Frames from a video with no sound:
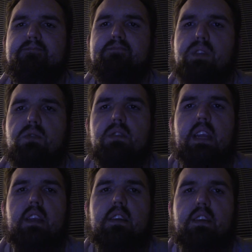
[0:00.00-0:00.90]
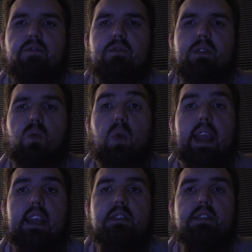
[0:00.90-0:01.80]
build in different
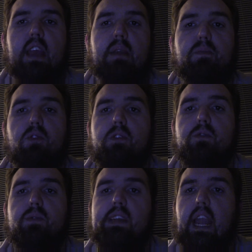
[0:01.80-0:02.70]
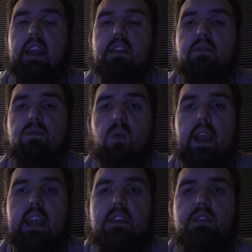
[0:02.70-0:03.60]
ways and more creative
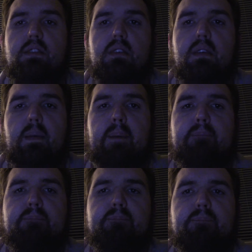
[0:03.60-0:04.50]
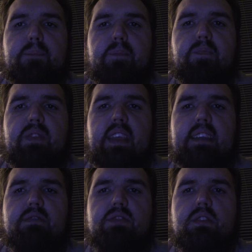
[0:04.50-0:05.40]
ways.
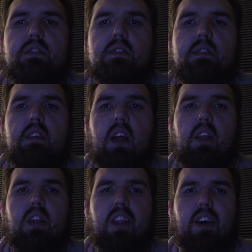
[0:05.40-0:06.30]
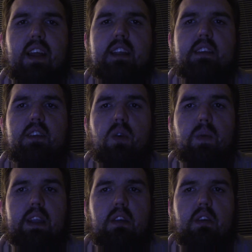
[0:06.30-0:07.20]
There's a lot
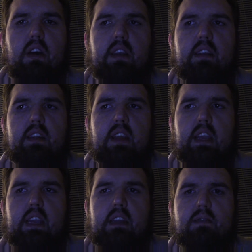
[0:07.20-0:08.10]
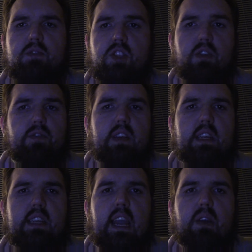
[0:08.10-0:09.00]
going on in Star Trek
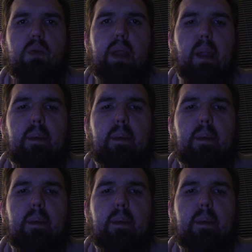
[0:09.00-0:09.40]
Attack Wing.